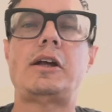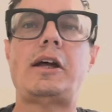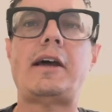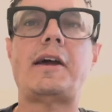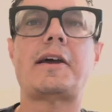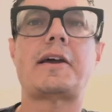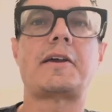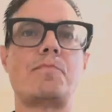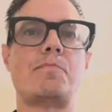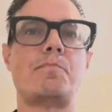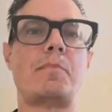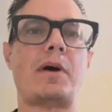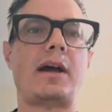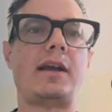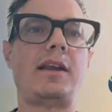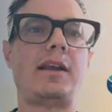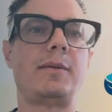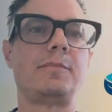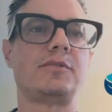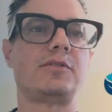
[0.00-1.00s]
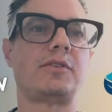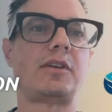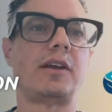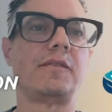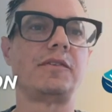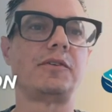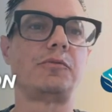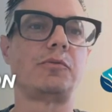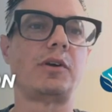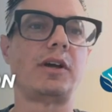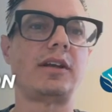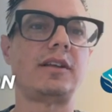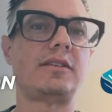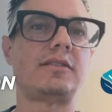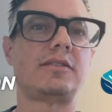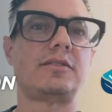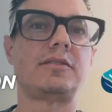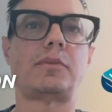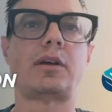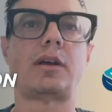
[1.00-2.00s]
Hi, my name's David
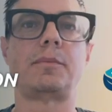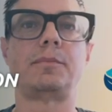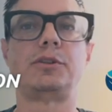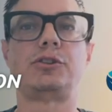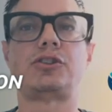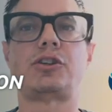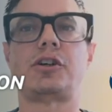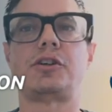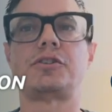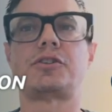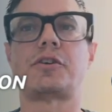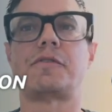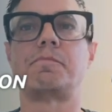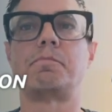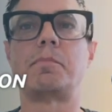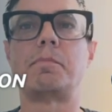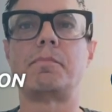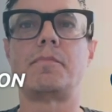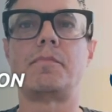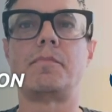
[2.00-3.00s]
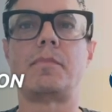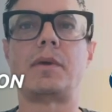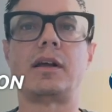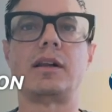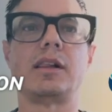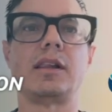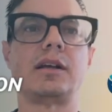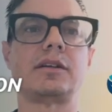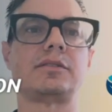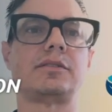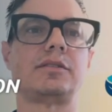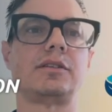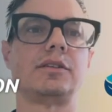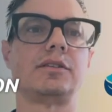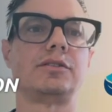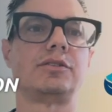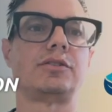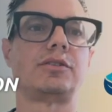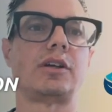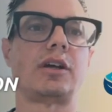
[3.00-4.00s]
Reitz. I'm in charge of
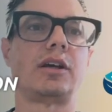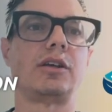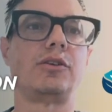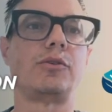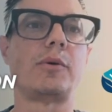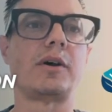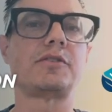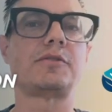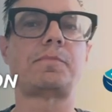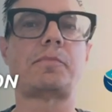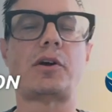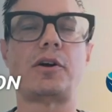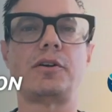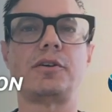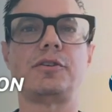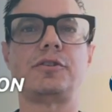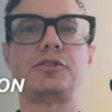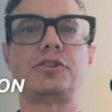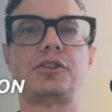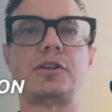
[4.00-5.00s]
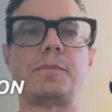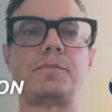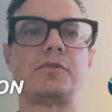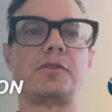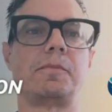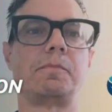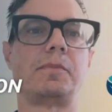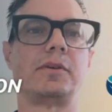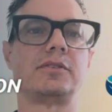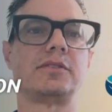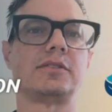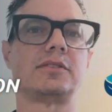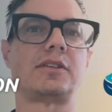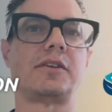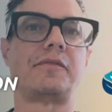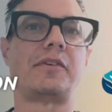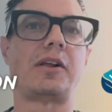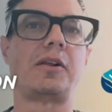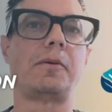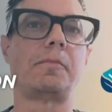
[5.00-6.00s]
Matelex's U.S. partnerships and business
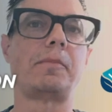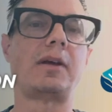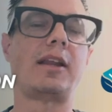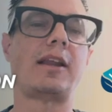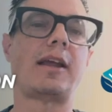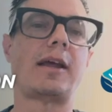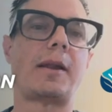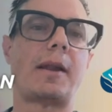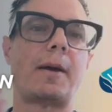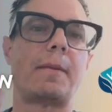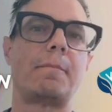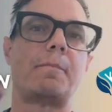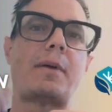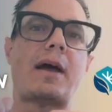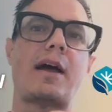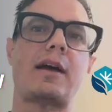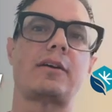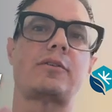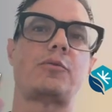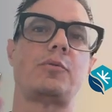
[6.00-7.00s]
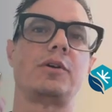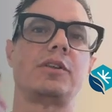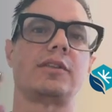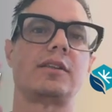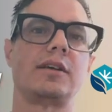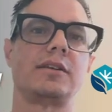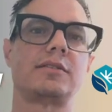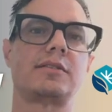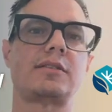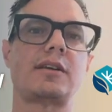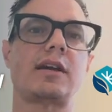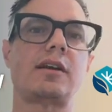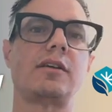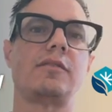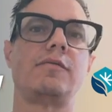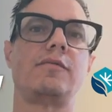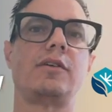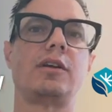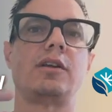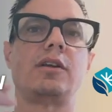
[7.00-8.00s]
development, and I'm back with the
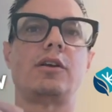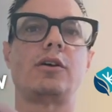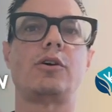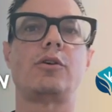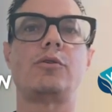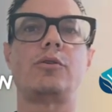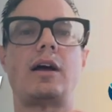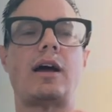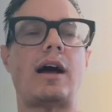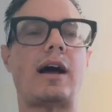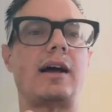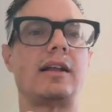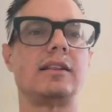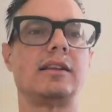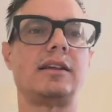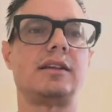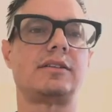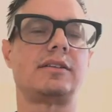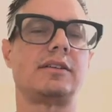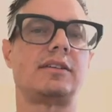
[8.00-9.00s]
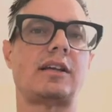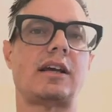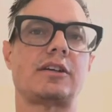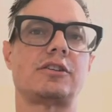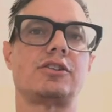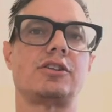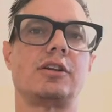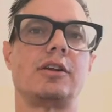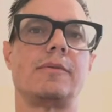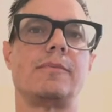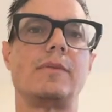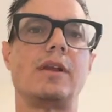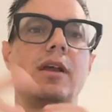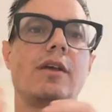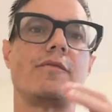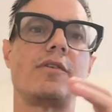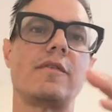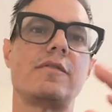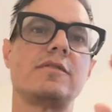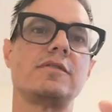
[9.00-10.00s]
second video on leak detection.
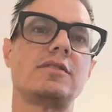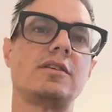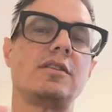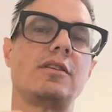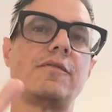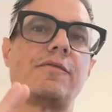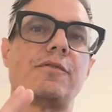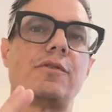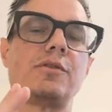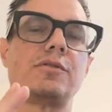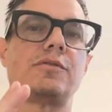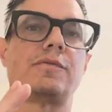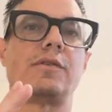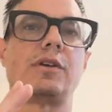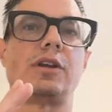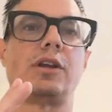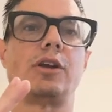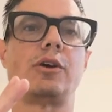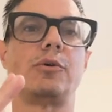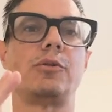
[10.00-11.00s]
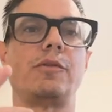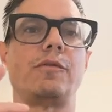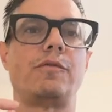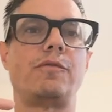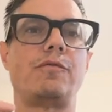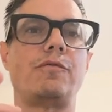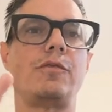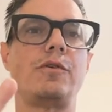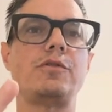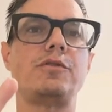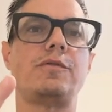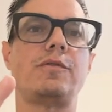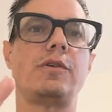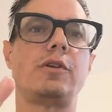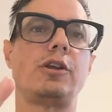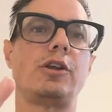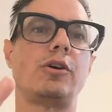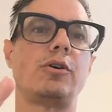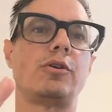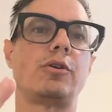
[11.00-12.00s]
If you haven't seen the first
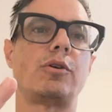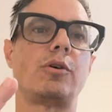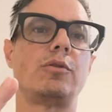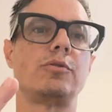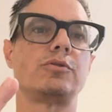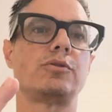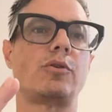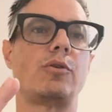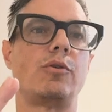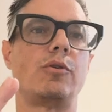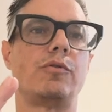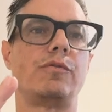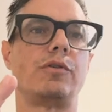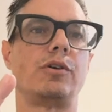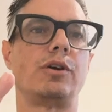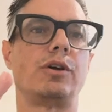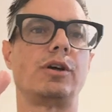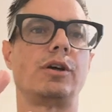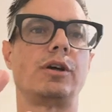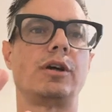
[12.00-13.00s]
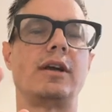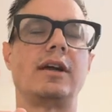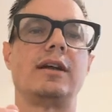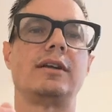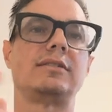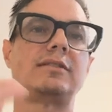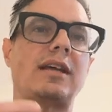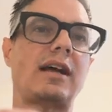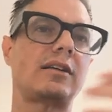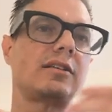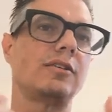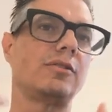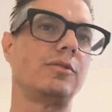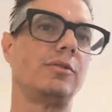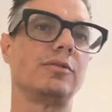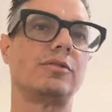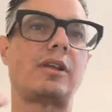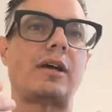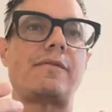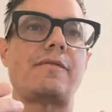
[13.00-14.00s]
video goes over
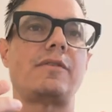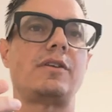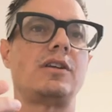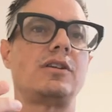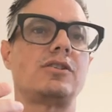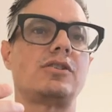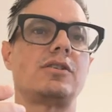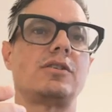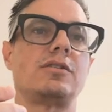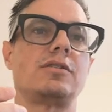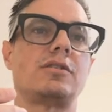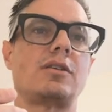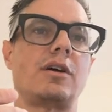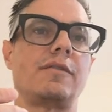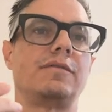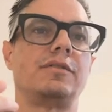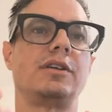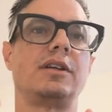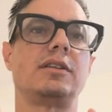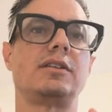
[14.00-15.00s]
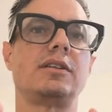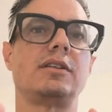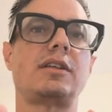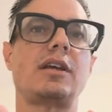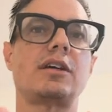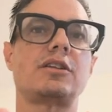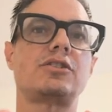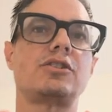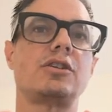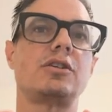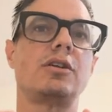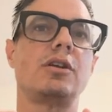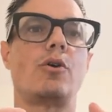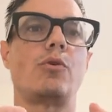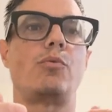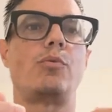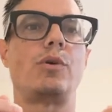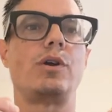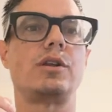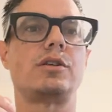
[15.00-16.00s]
technical definitions of leak detection,
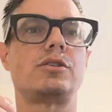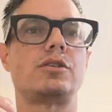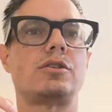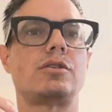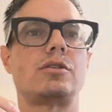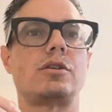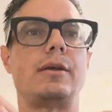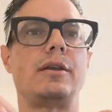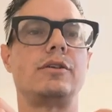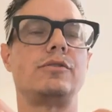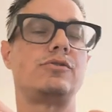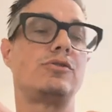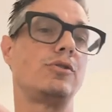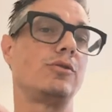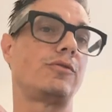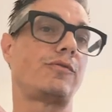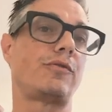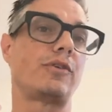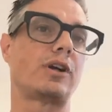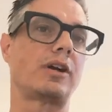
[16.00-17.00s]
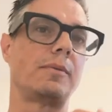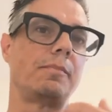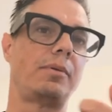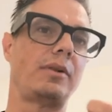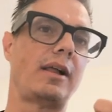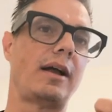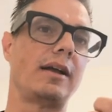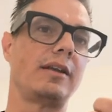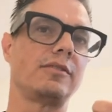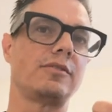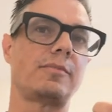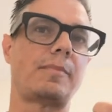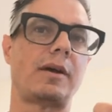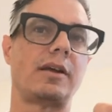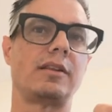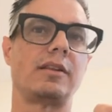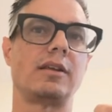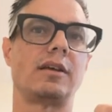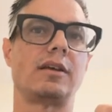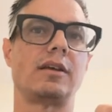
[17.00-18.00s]
which is used for compliance by
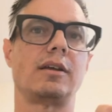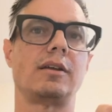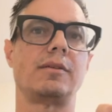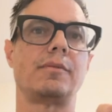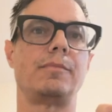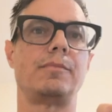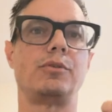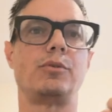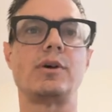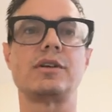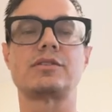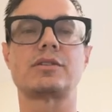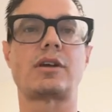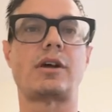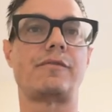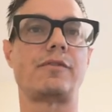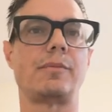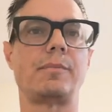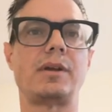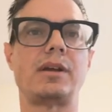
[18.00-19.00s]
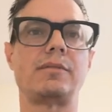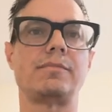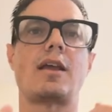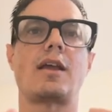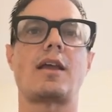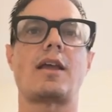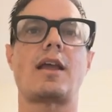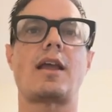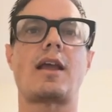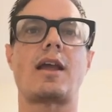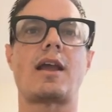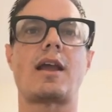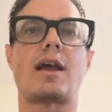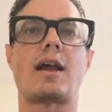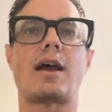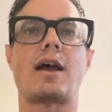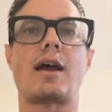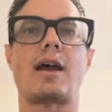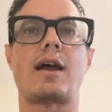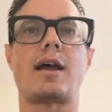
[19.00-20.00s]
the U.S. government
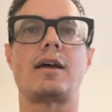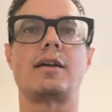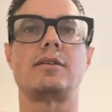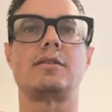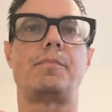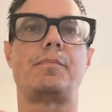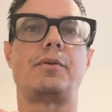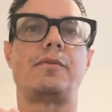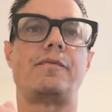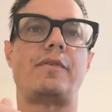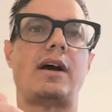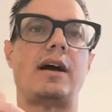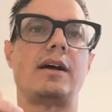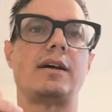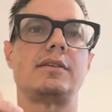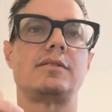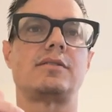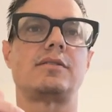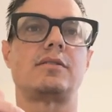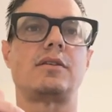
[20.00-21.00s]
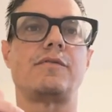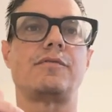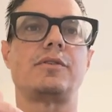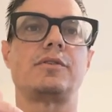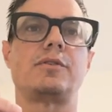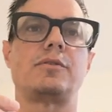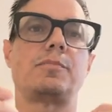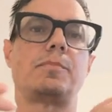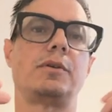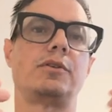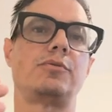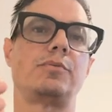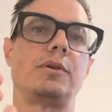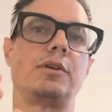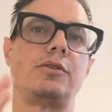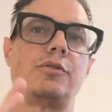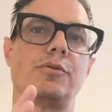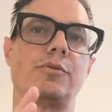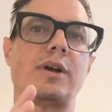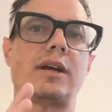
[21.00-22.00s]
and provides difference
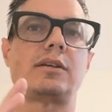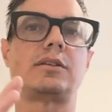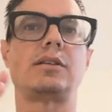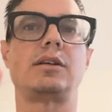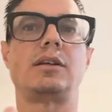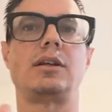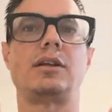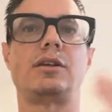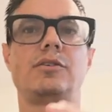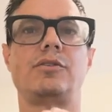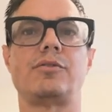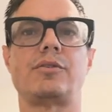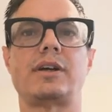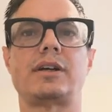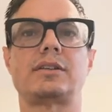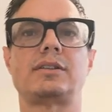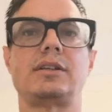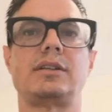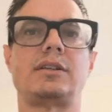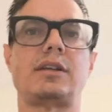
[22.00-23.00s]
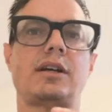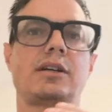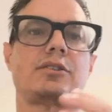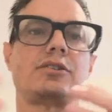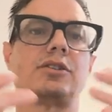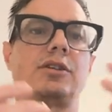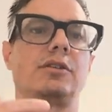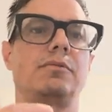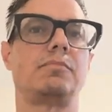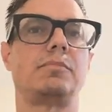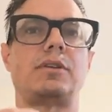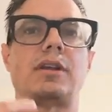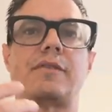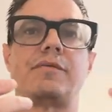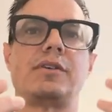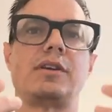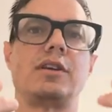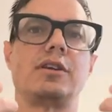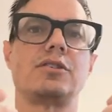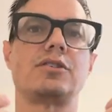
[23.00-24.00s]
between direct and indirect detection
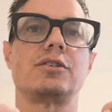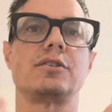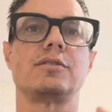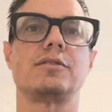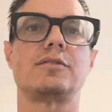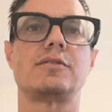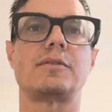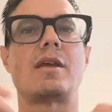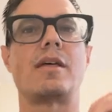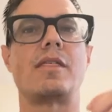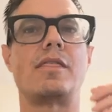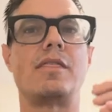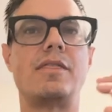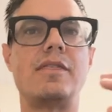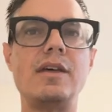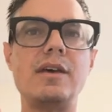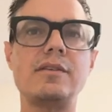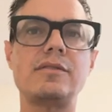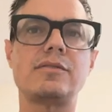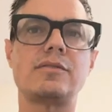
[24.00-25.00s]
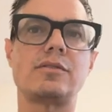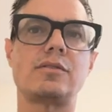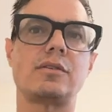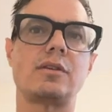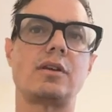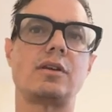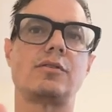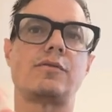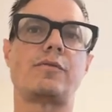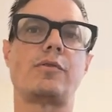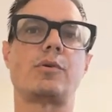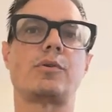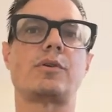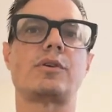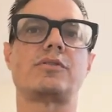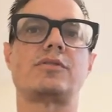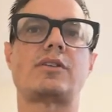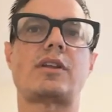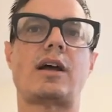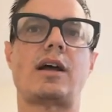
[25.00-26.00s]
definitions. This is
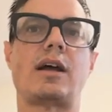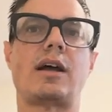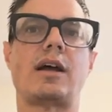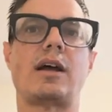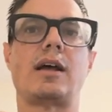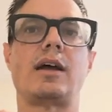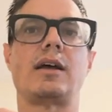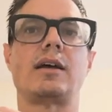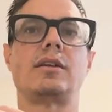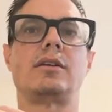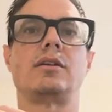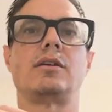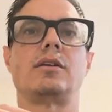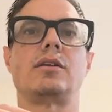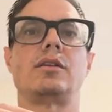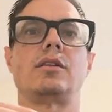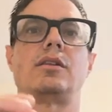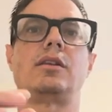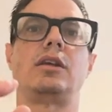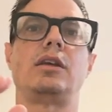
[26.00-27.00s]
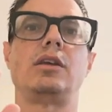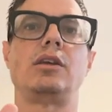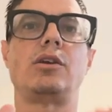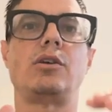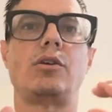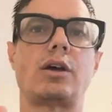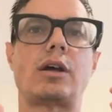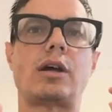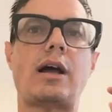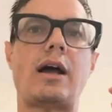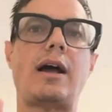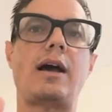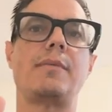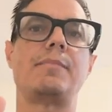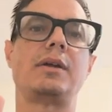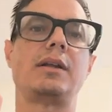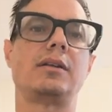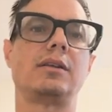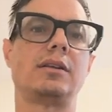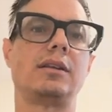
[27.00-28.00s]
focused on the
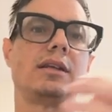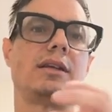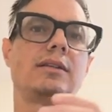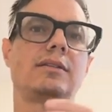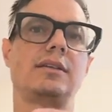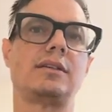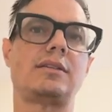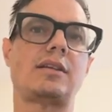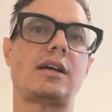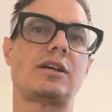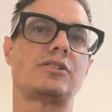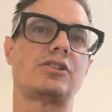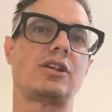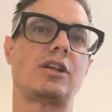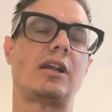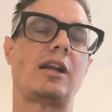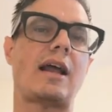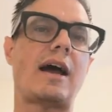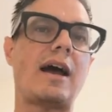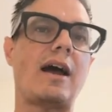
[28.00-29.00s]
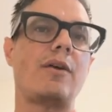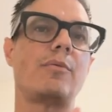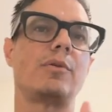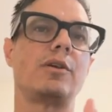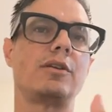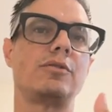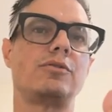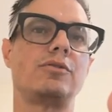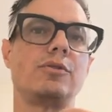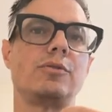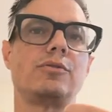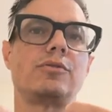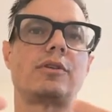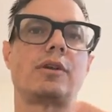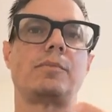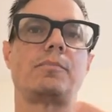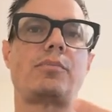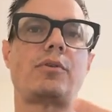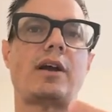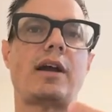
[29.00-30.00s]
common leak detection and how it is used
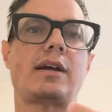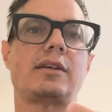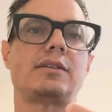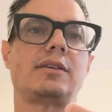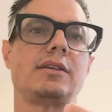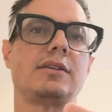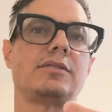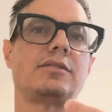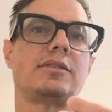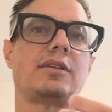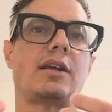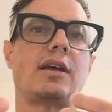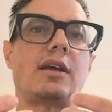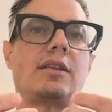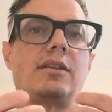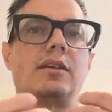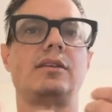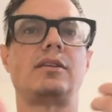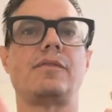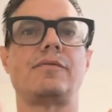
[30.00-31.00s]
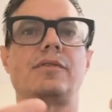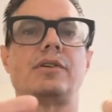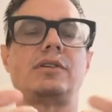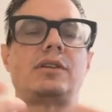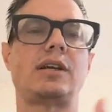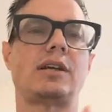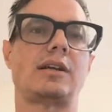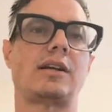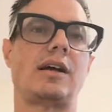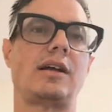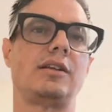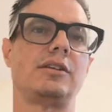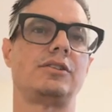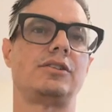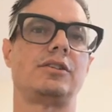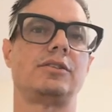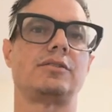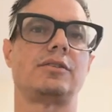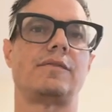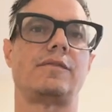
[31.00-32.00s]
in practice and the different
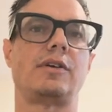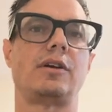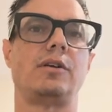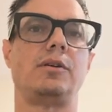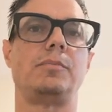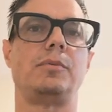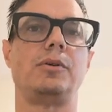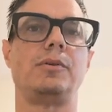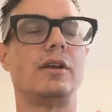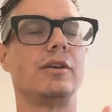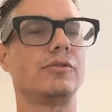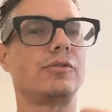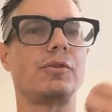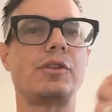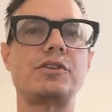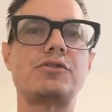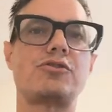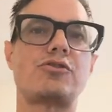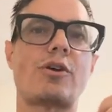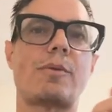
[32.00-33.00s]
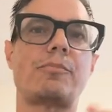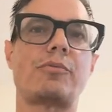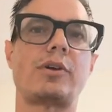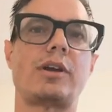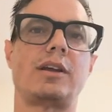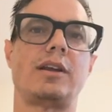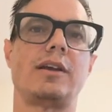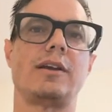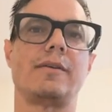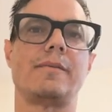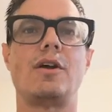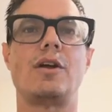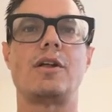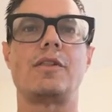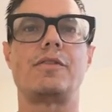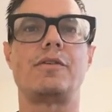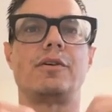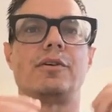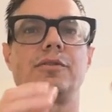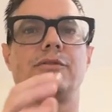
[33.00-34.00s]
technologies available. So let's jump right in.
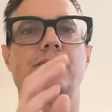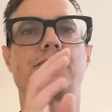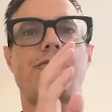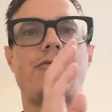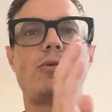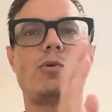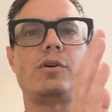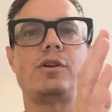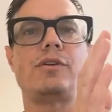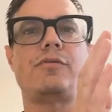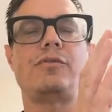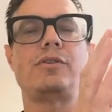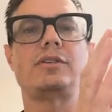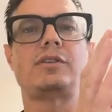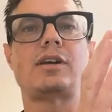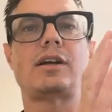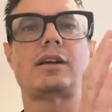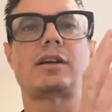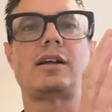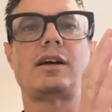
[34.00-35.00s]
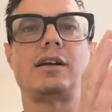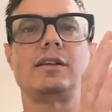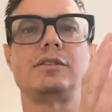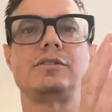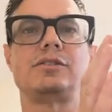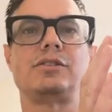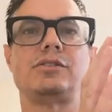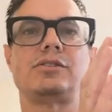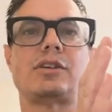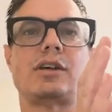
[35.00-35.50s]
There's 4 different technologies